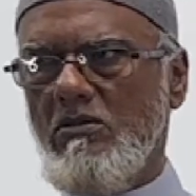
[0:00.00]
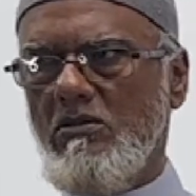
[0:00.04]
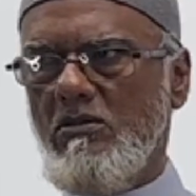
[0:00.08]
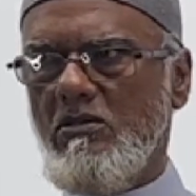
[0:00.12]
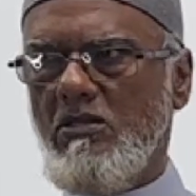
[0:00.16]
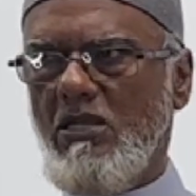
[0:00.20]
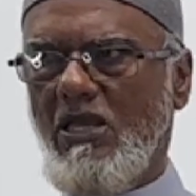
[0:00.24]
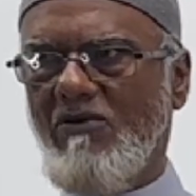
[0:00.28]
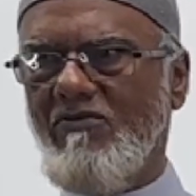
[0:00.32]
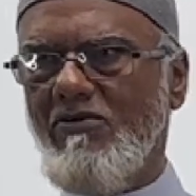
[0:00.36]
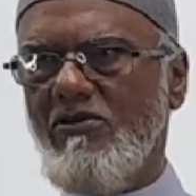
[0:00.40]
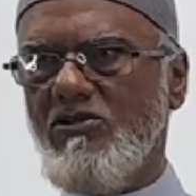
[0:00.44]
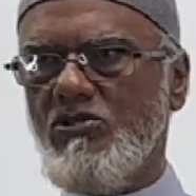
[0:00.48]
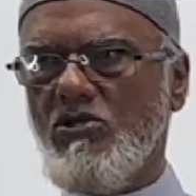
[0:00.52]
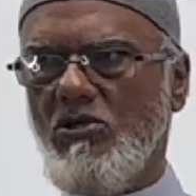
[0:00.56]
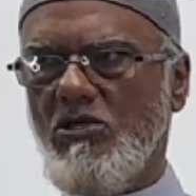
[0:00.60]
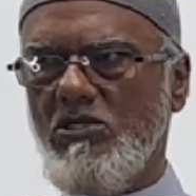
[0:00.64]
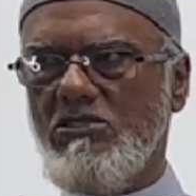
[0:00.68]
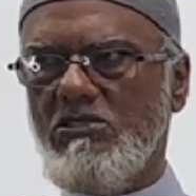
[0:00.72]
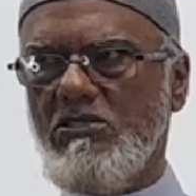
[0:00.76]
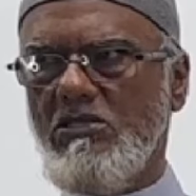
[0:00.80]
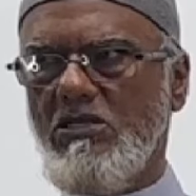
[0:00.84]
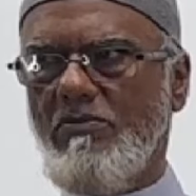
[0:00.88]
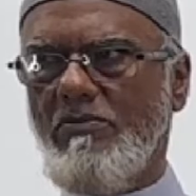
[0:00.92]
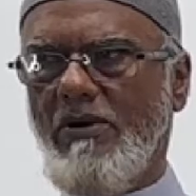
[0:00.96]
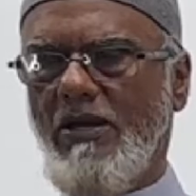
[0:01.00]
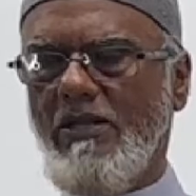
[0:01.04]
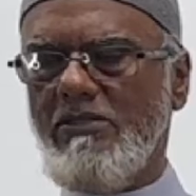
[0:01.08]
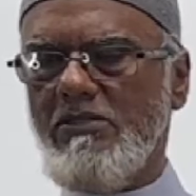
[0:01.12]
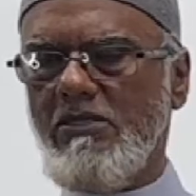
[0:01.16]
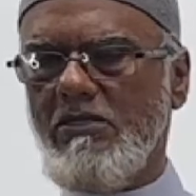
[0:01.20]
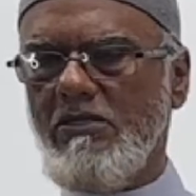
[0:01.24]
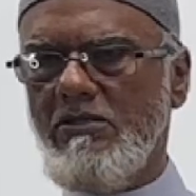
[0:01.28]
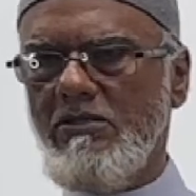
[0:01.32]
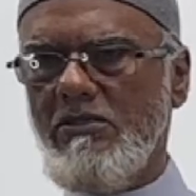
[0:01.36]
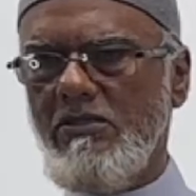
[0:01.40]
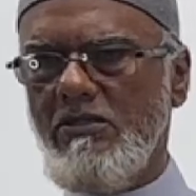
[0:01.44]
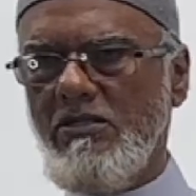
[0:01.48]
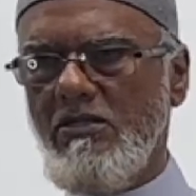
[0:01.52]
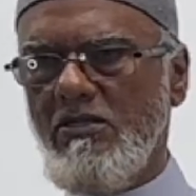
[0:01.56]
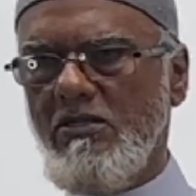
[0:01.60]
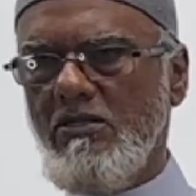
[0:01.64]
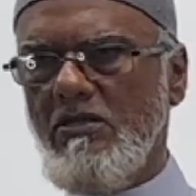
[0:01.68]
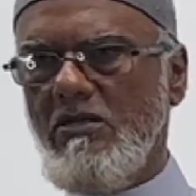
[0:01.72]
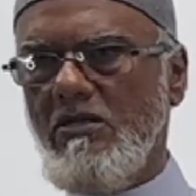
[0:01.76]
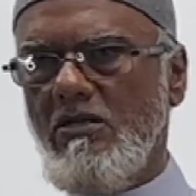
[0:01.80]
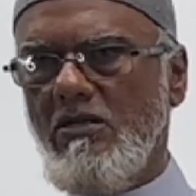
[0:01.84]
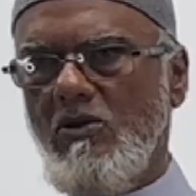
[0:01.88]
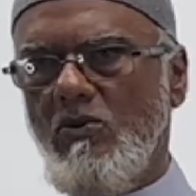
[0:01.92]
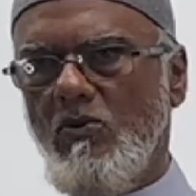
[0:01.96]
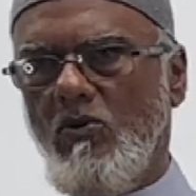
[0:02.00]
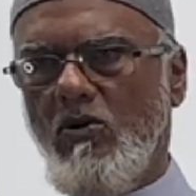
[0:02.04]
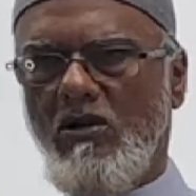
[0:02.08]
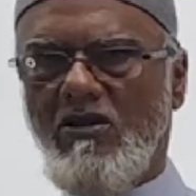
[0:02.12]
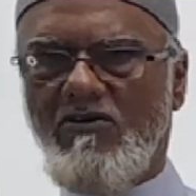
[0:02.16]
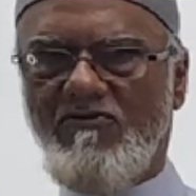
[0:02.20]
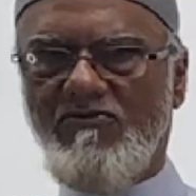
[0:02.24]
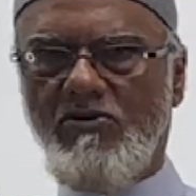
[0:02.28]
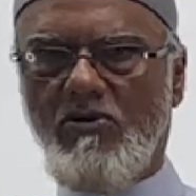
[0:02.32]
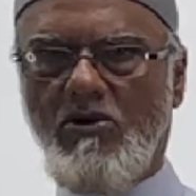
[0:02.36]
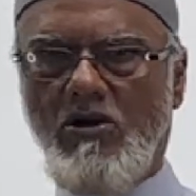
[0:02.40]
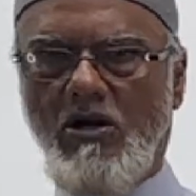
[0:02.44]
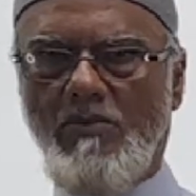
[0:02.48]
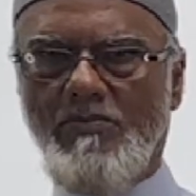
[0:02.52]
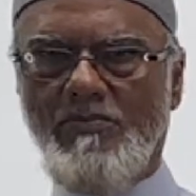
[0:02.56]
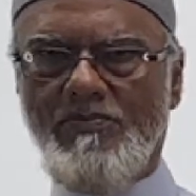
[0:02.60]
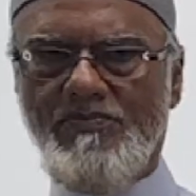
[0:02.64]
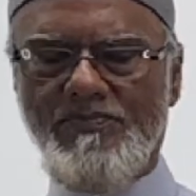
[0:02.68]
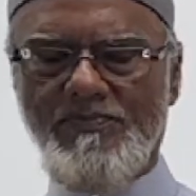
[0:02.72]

You have a choice in the matter. One of you come.